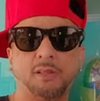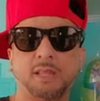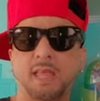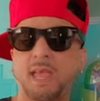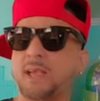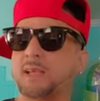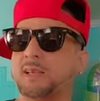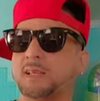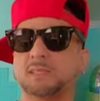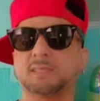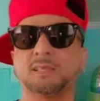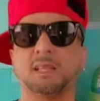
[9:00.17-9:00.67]
of
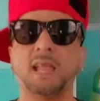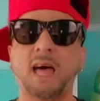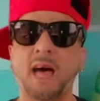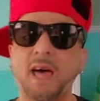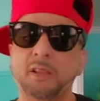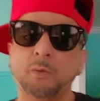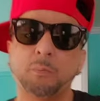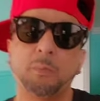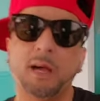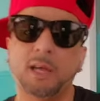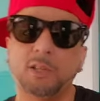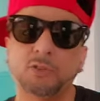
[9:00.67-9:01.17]
that because a
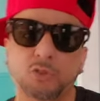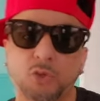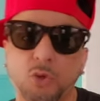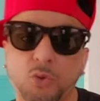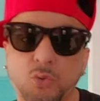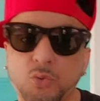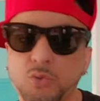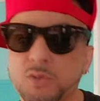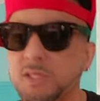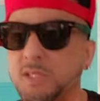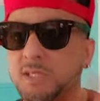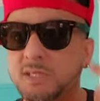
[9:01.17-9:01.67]
lot of my
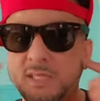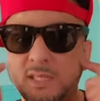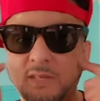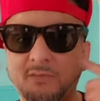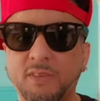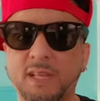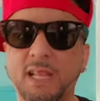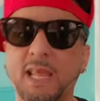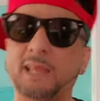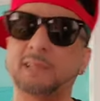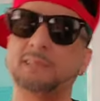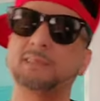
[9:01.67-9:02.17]
dudes is
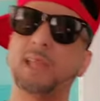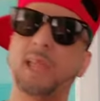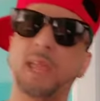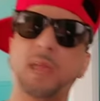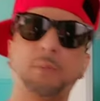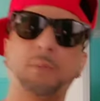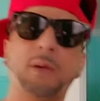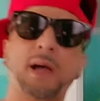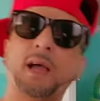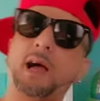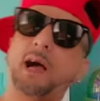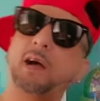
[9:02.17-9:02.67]
even like,
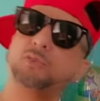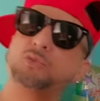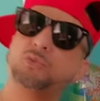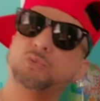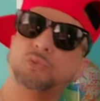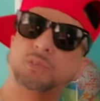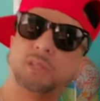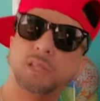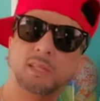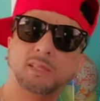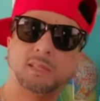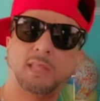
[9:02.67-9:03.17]
damn, how you
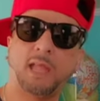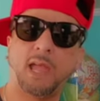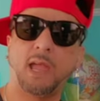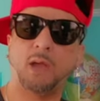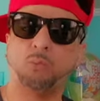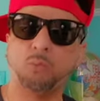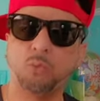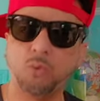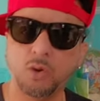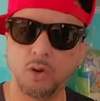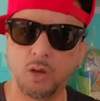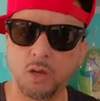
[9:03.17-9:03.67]
did that,
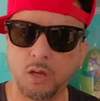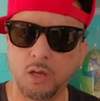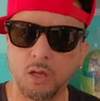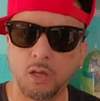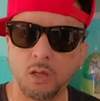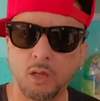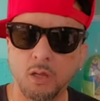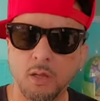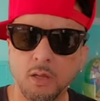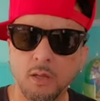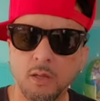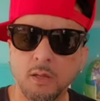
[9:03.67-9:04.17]
what?
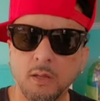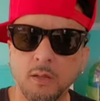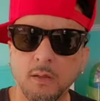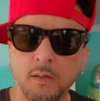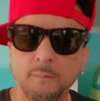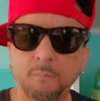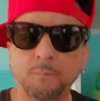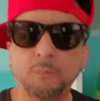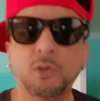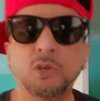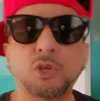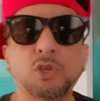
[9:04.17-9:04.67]

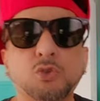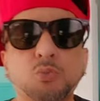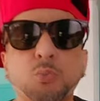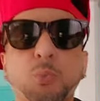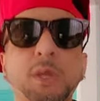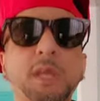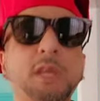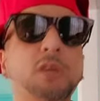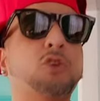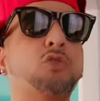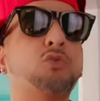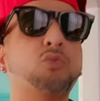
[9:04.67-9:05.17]
Because
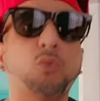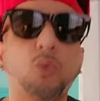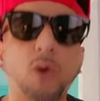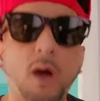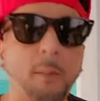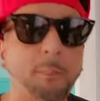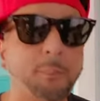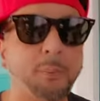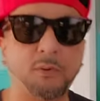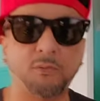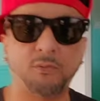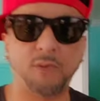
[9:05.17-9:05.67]
we grew
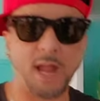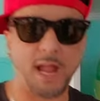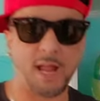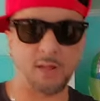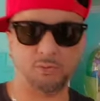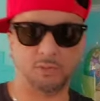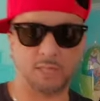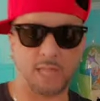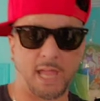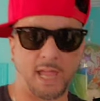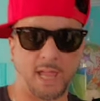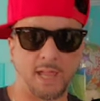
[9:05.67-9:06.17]
up
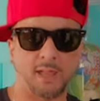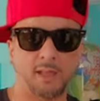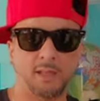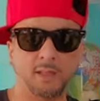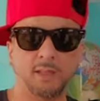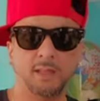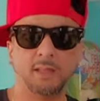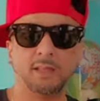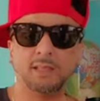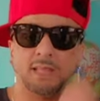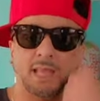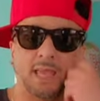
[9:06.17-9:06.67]
around that.
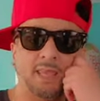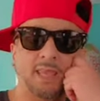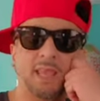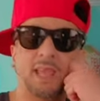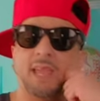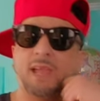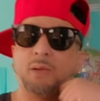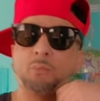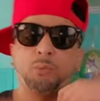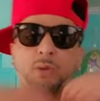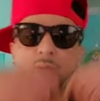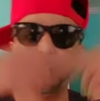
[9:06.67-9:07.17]
Like,
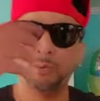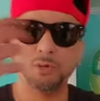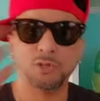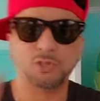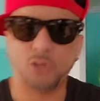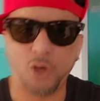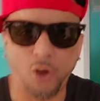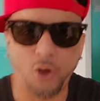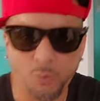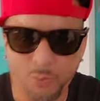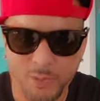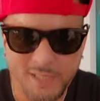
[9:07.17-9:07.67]
and we was
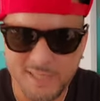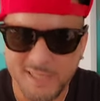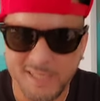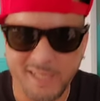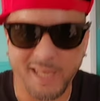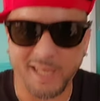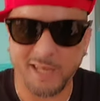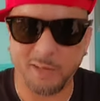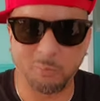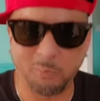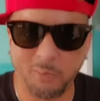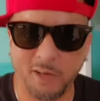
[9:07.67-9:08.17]
always
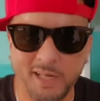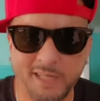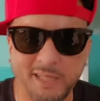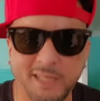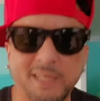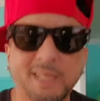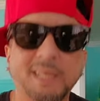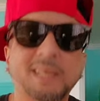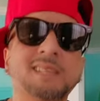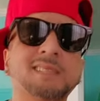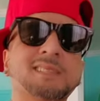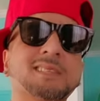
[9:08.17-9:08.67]
getting money.
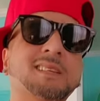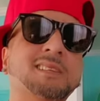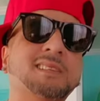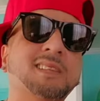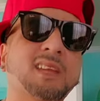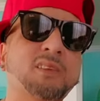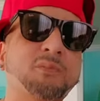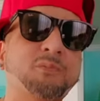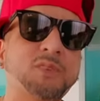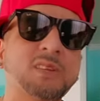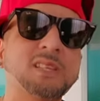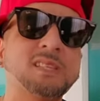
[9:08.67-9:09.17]
It's a
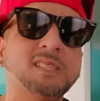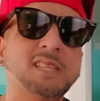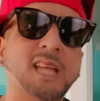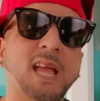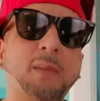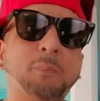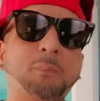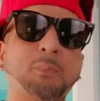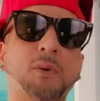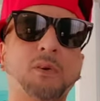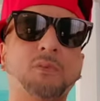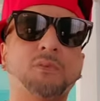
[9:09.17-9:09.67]
different
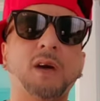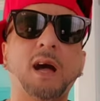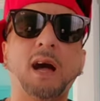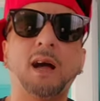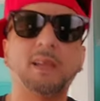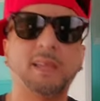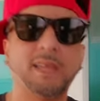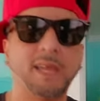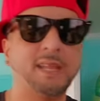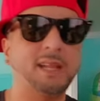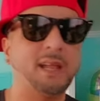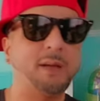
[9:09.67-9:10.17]
type of,
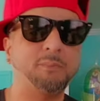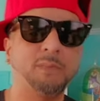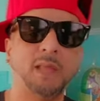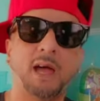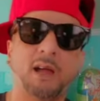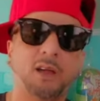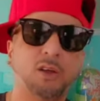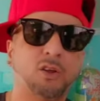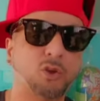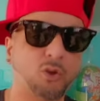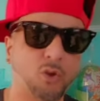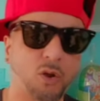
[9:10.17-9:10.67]
again, I'm
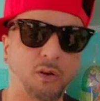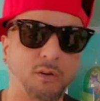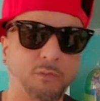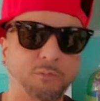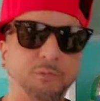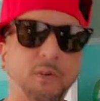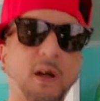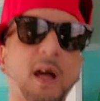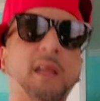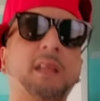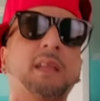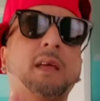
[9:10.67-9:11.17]
not
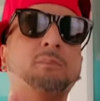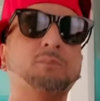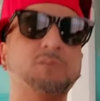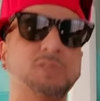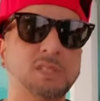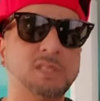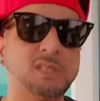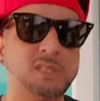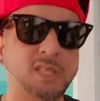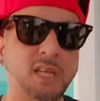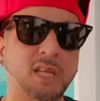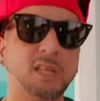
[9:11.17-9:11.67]
glorifying, I'm
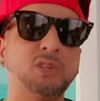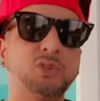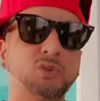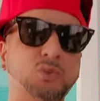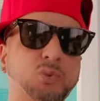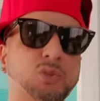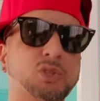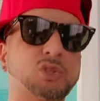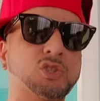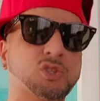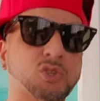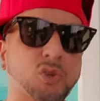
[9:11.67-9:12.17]
just telling
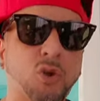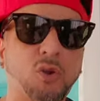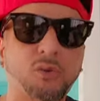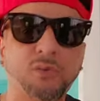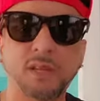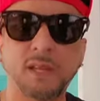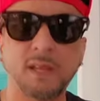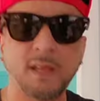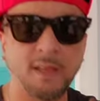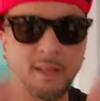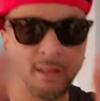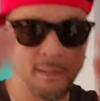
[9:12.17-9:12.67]
you a story.
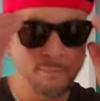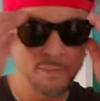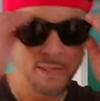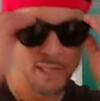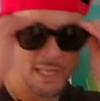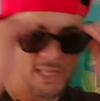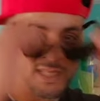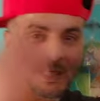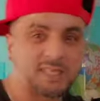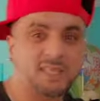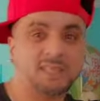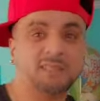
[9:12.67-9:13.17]

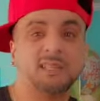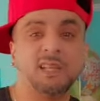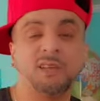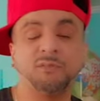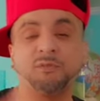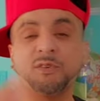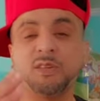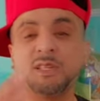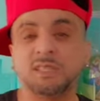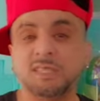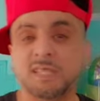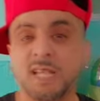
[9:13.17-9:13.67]
It's a
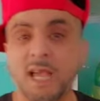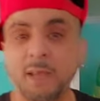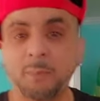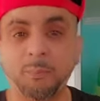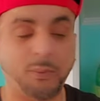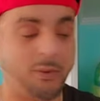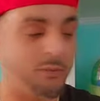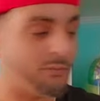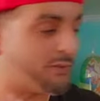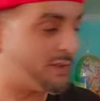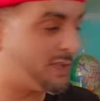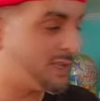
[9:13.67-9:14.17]
different type
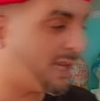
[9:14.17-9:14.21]
of